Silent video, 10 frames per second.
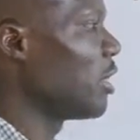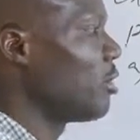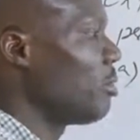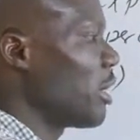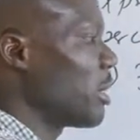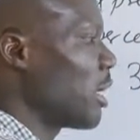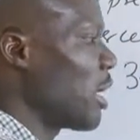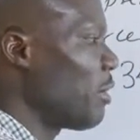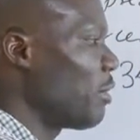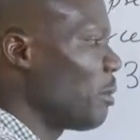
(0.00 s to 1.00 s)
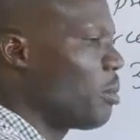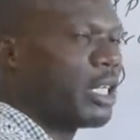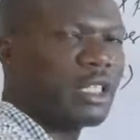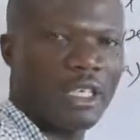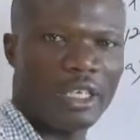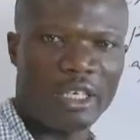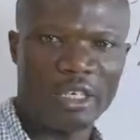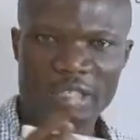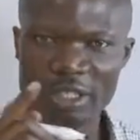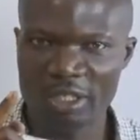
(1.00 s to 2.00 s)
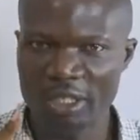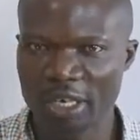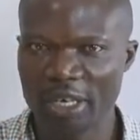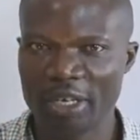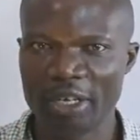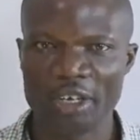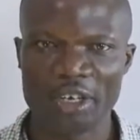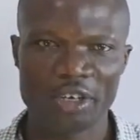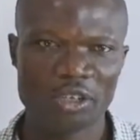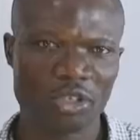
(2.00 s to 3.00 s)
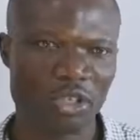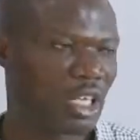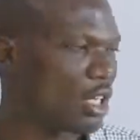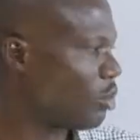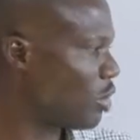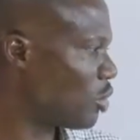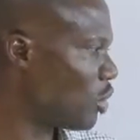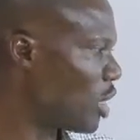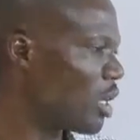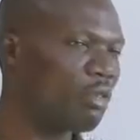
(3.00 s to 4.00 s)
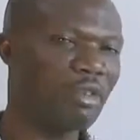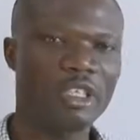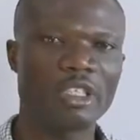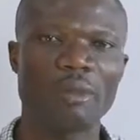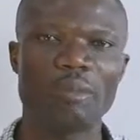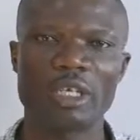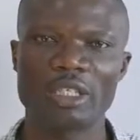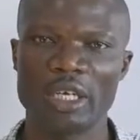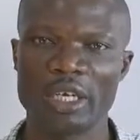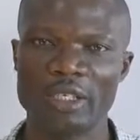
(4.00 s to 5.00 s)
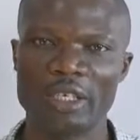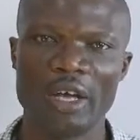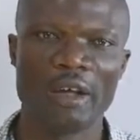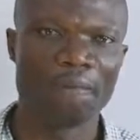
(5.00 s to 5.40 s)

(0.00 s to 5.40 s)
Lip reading: you must have the percentage sign to show that what you have is a percentage.